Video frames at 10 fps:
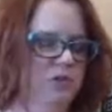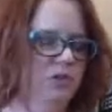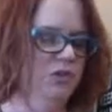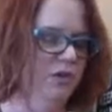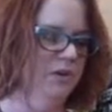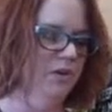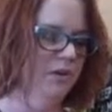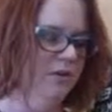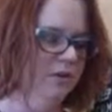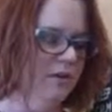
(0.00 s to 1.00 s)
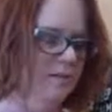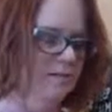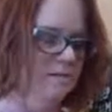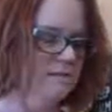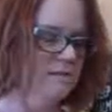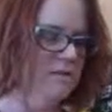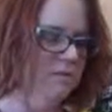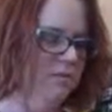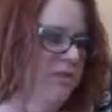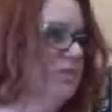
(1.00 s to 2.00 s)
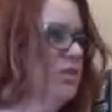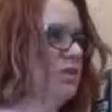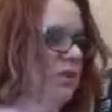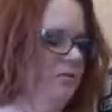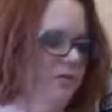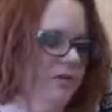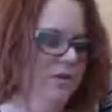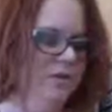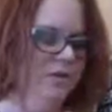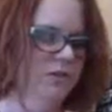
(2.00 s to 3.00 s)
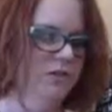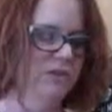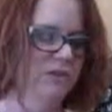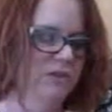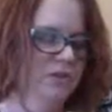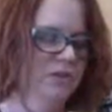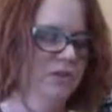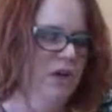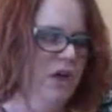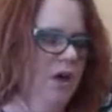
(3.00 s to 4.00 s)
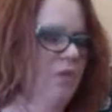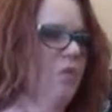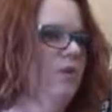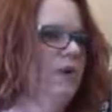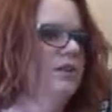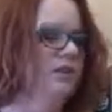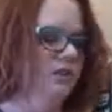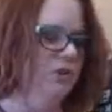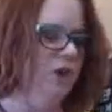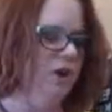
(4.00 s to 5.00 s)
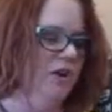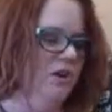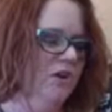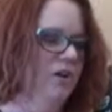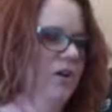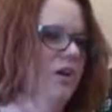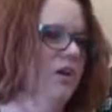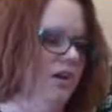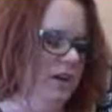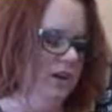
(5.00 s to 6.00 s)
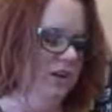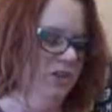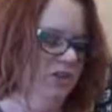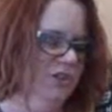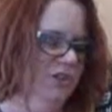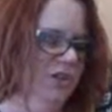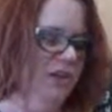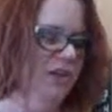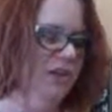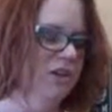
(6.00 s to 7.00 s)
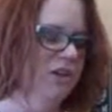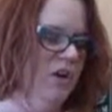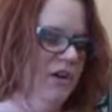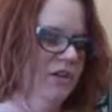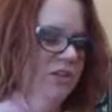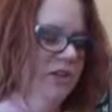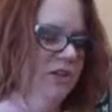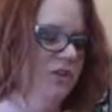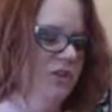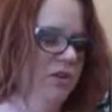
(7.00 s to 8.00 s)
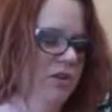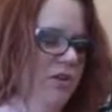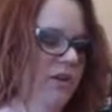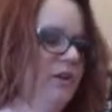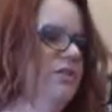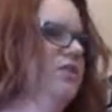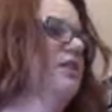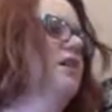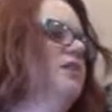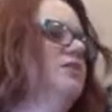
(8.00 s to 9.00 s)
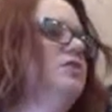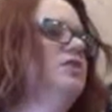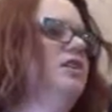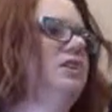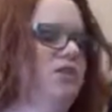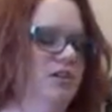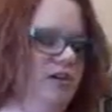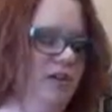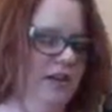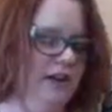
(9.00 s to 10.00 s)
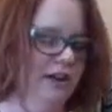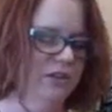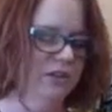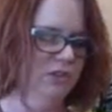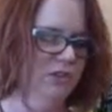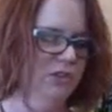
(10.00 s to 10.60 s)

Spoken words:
stir with stubby fingers. One dark claw etches delicate architecture into the condensation on the glass.